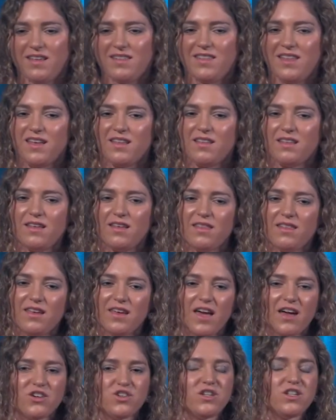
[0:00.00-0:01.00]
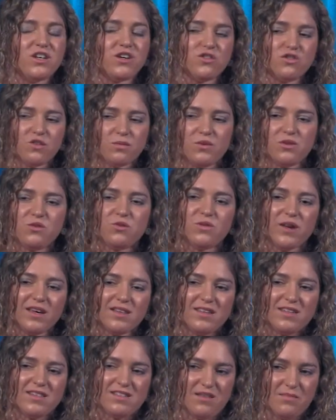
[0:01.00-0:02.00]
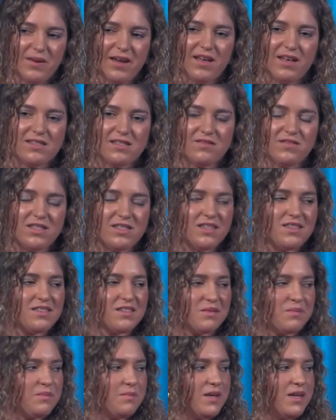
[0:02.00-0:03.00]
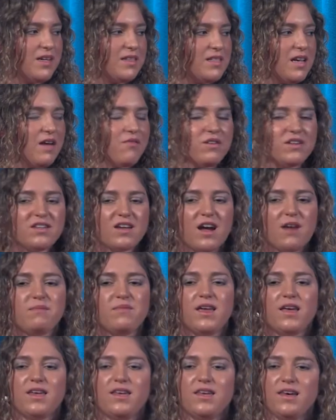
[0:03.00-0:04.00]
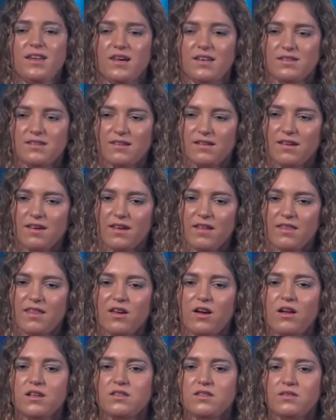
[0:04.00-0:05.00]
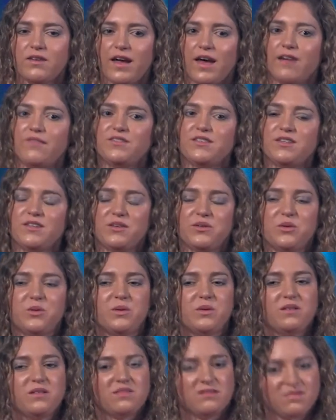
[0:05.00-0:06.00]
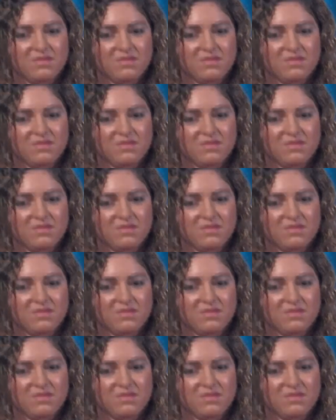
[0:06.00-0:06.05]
that they actually contribute greatly to the balance of the system, because every time they eat, they also have to